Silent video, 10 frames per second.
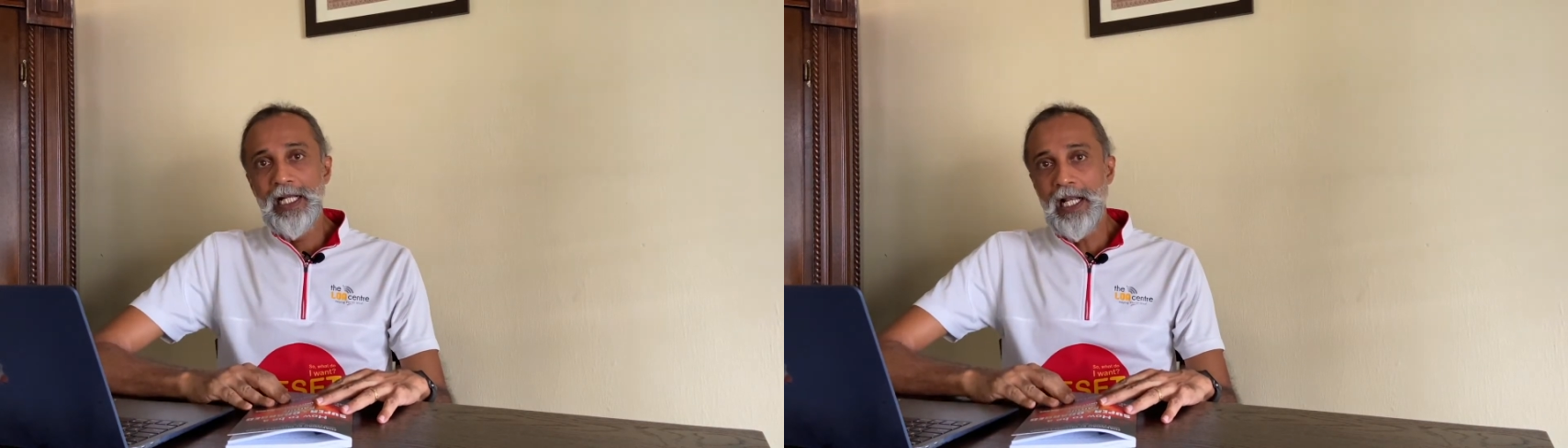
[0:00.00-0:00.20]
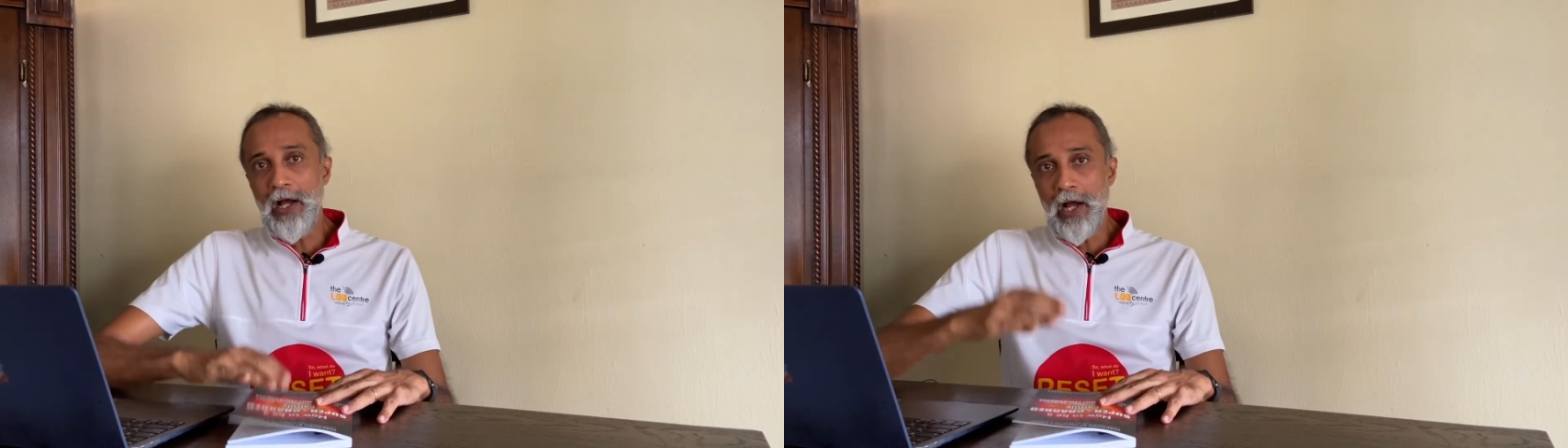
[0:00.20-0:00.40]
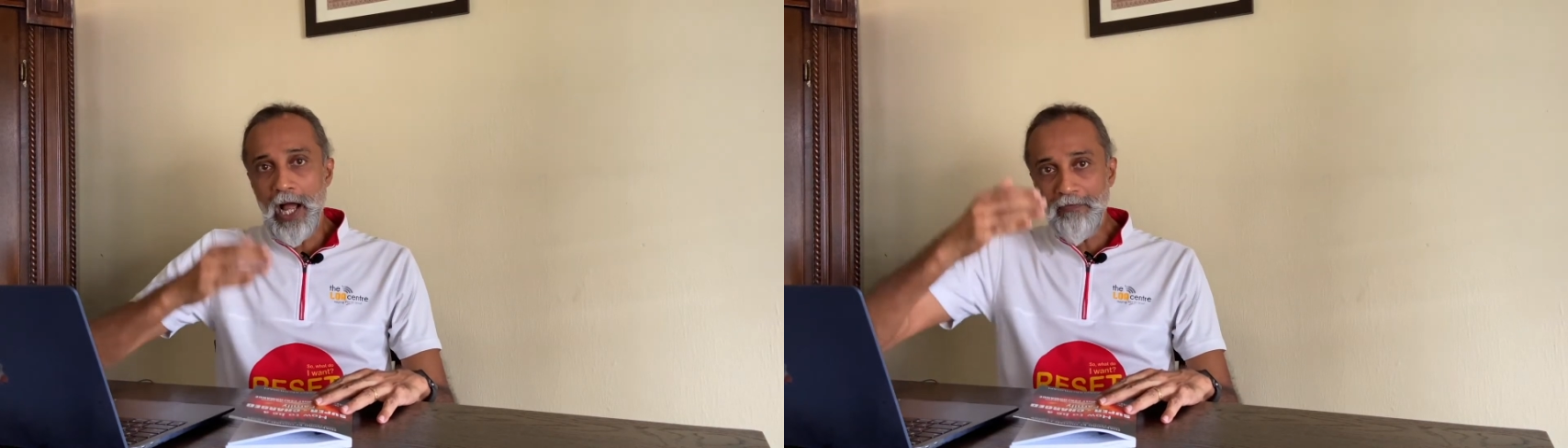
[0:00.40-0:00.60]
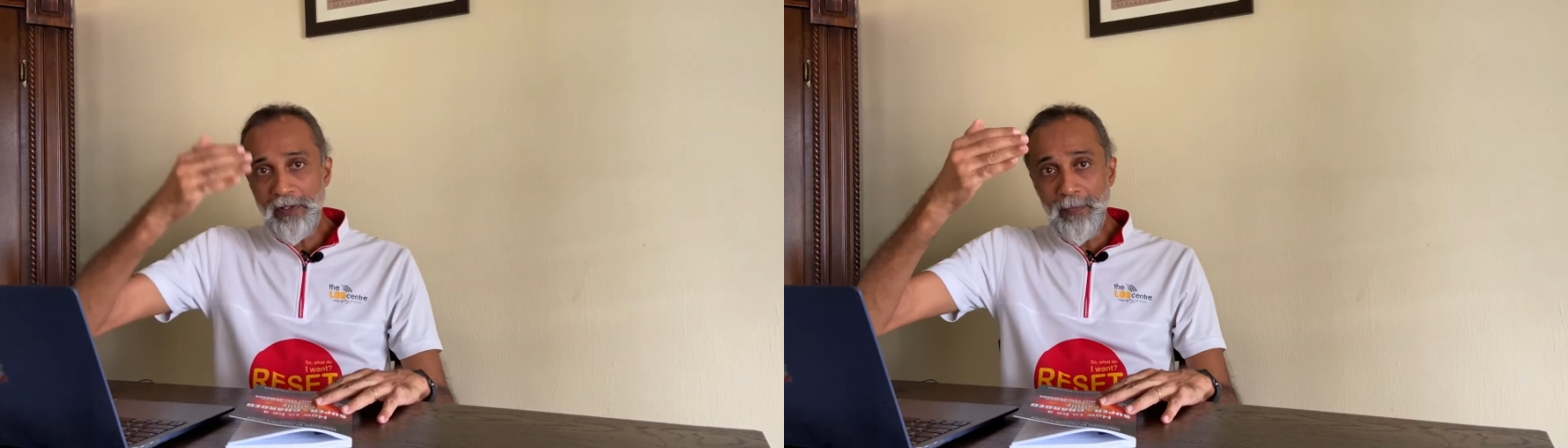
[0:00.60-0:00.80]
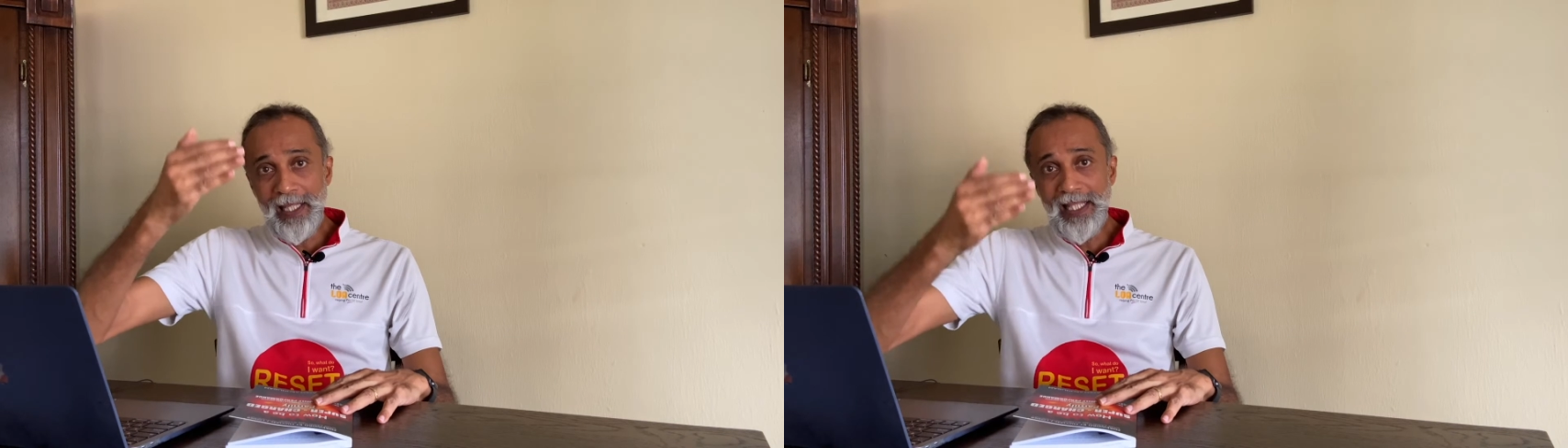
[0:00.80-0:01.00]
Now after
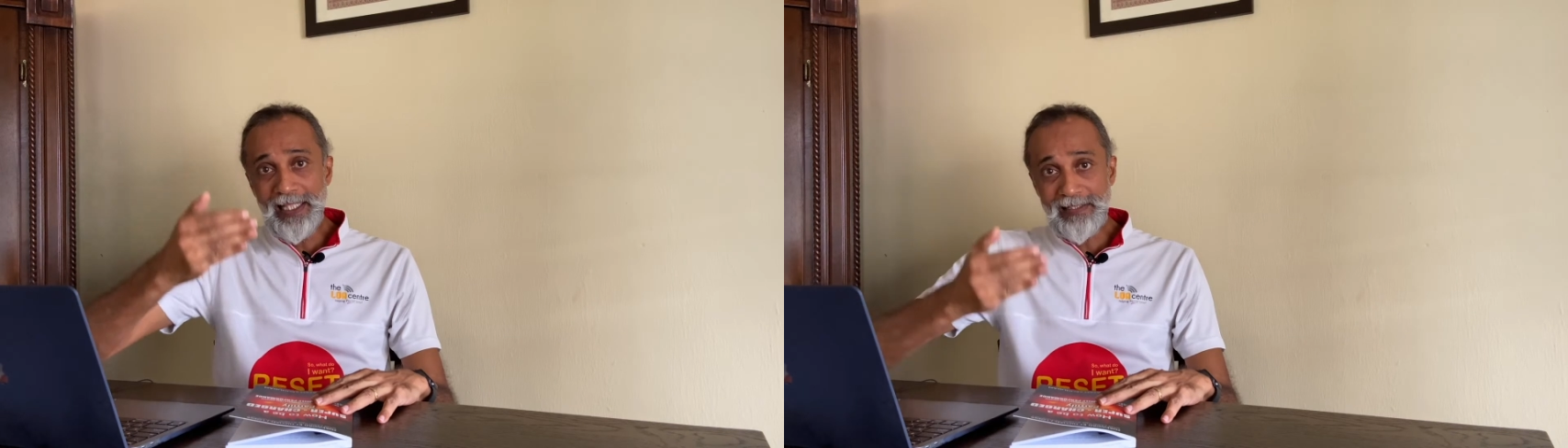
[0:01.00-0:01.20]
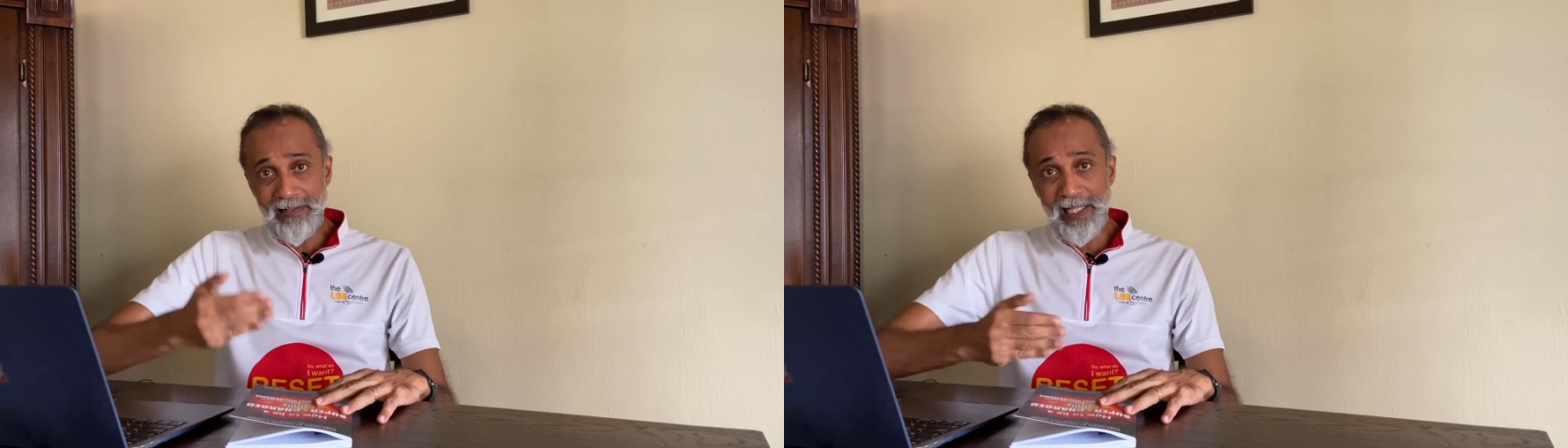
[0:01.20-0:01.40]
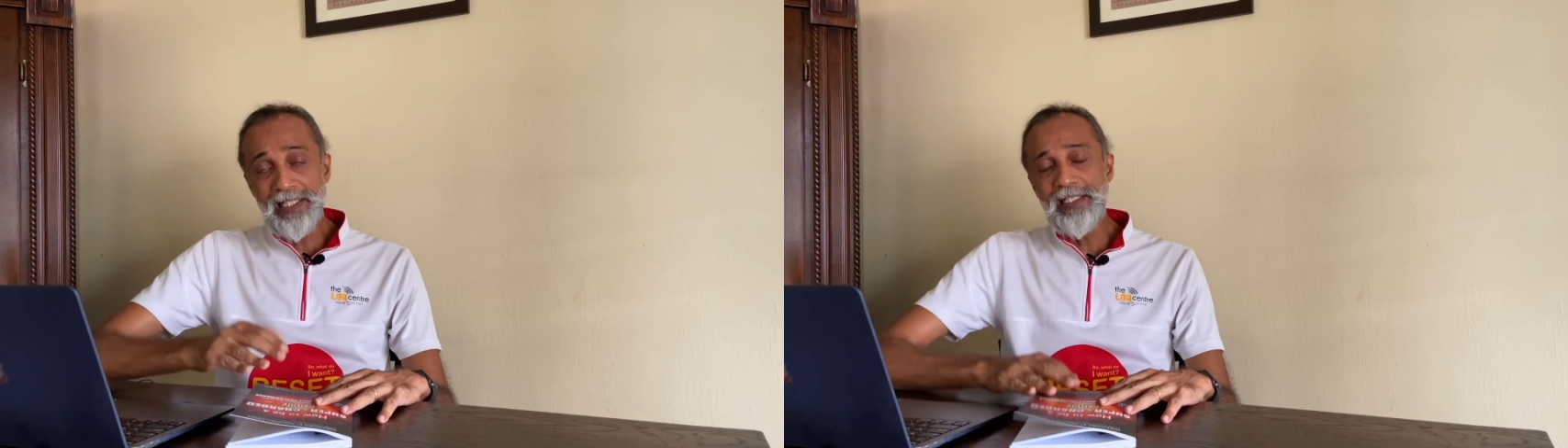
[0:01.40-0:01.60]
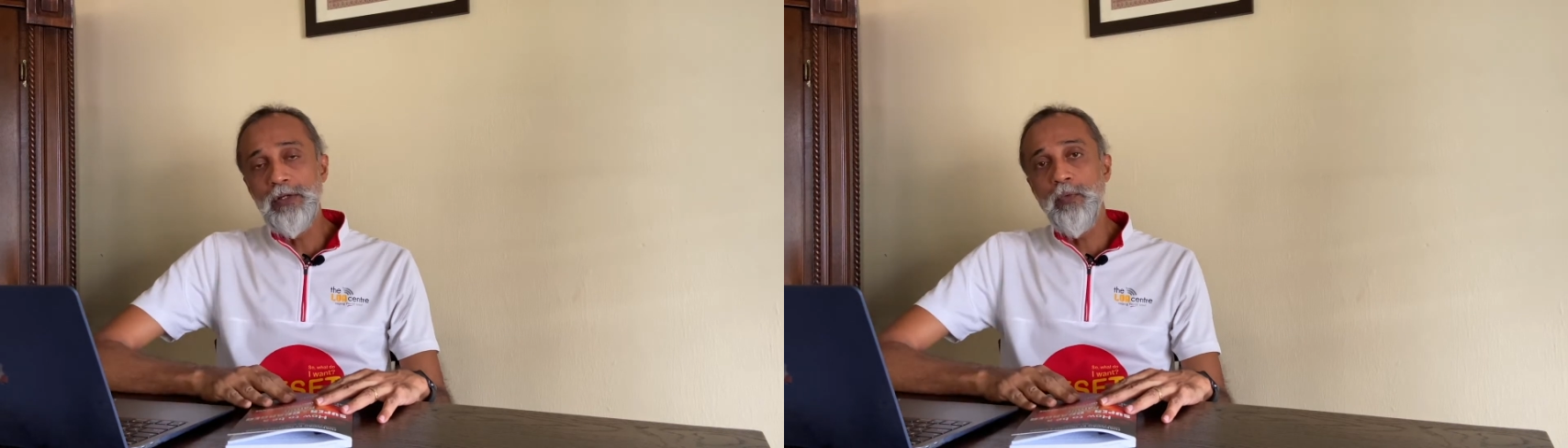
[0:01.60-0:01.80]
making this list,